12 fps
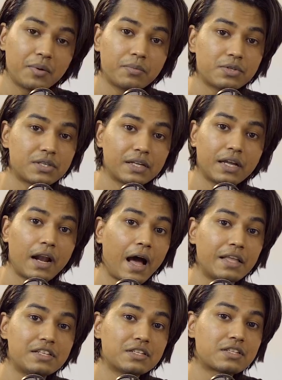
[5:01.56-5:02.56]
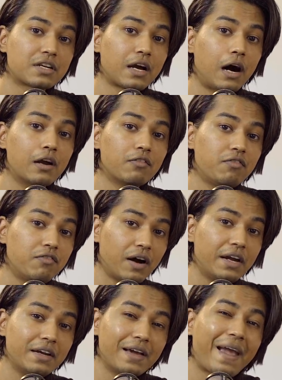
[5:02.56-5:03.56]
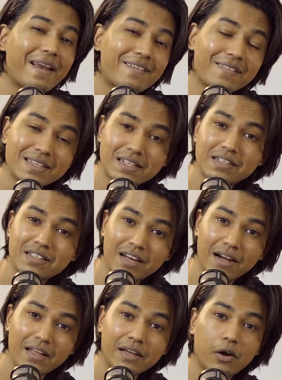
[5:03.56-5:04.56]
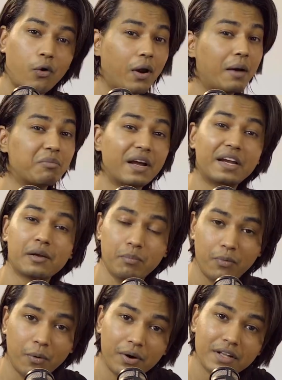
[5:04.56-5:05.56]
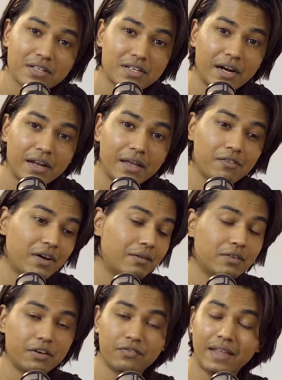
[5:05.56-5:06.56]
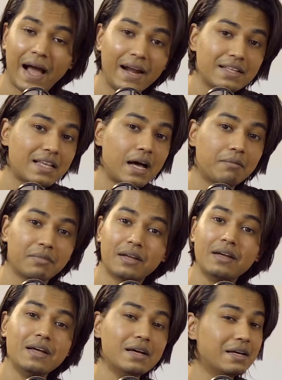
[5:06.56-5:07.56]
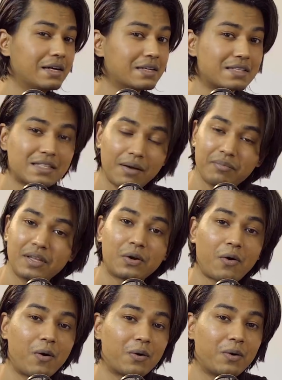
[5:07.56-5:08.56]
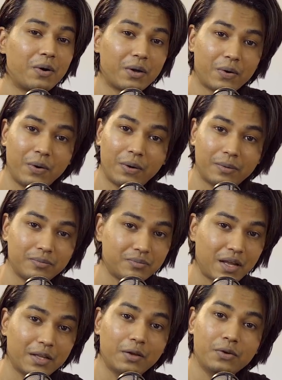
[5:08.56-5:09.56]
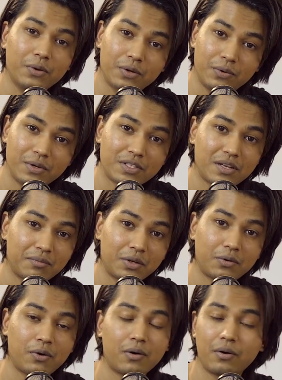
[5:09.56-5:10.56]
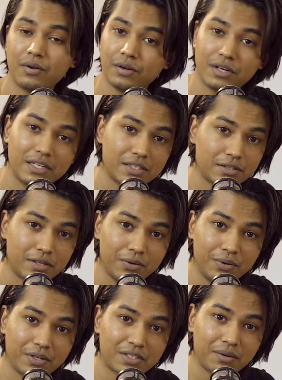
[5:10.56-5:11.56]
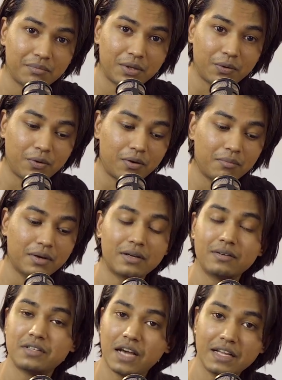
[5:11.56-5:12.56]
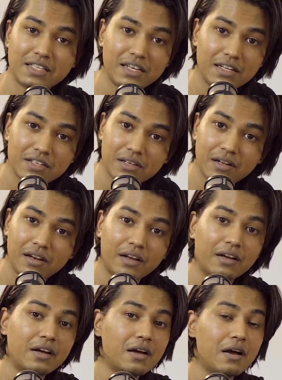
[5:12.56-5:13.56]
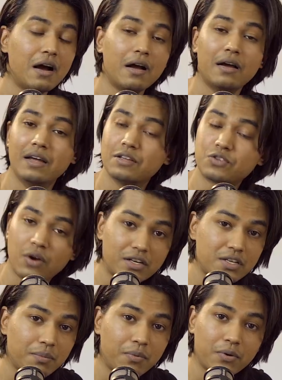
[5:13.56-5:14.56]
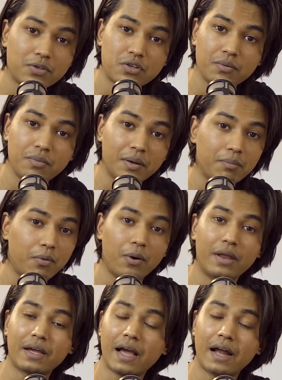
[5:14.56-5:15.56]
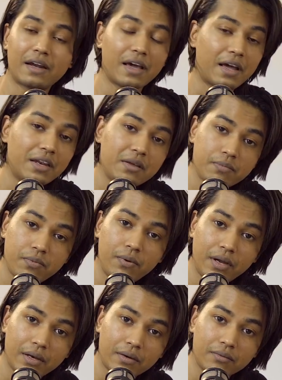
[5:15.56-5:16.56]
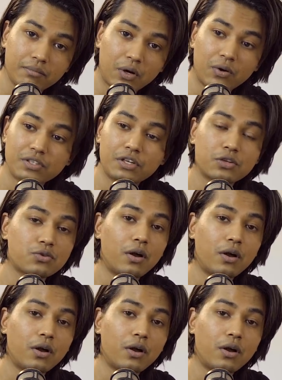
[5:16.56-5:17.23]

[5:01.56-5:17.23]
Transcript: people say that I just can't find interest in studying, or I'm getting bored in studying. Well, if that is happening, there's something wrong going on. Either you're doing something wrong or your teachers are doing something wrong, but science and engineering is not supposed to be boring at any point, because it is